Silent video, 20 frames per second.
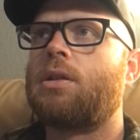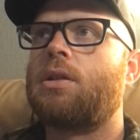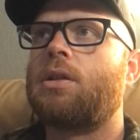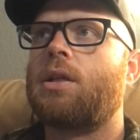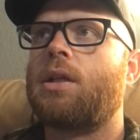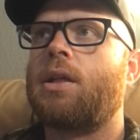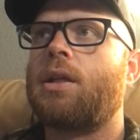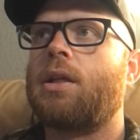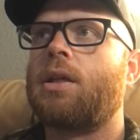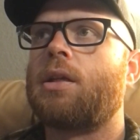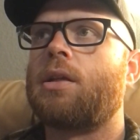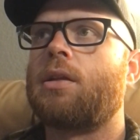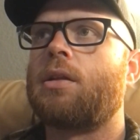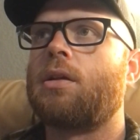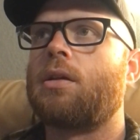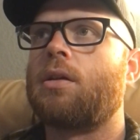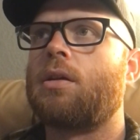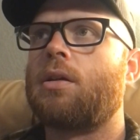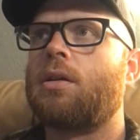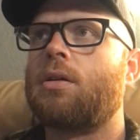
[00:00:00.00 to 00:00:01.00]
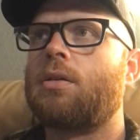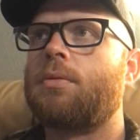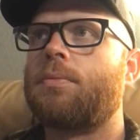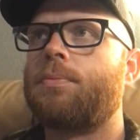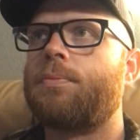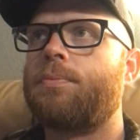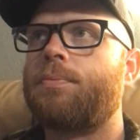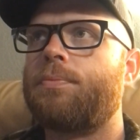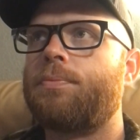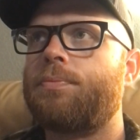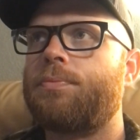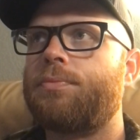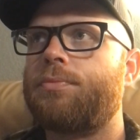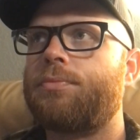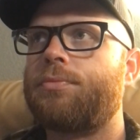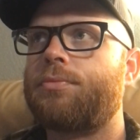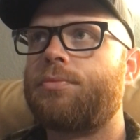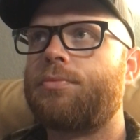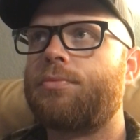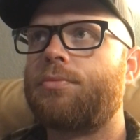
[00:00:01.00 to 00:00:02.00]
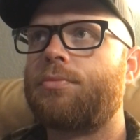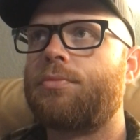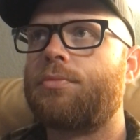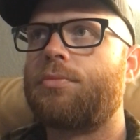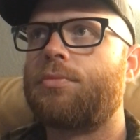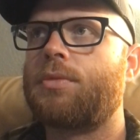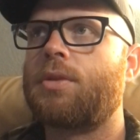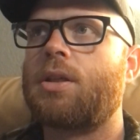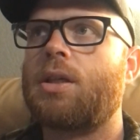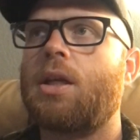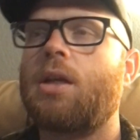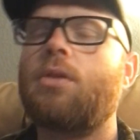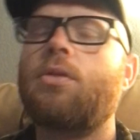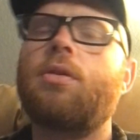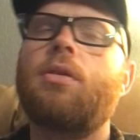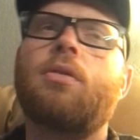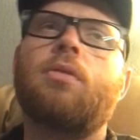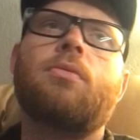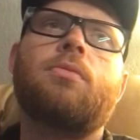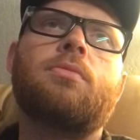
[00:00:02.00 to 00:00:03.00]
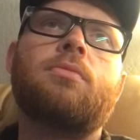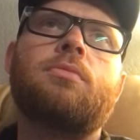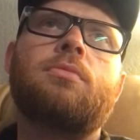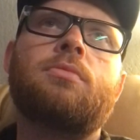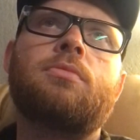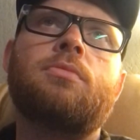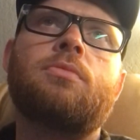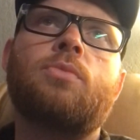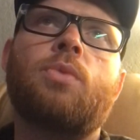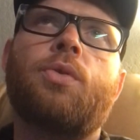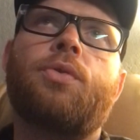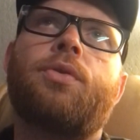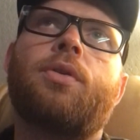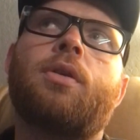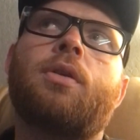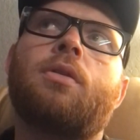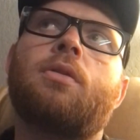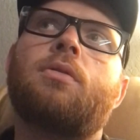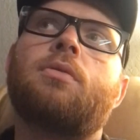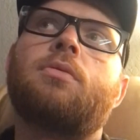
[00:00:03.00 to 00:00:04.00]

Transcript: And I don't know. We'll see.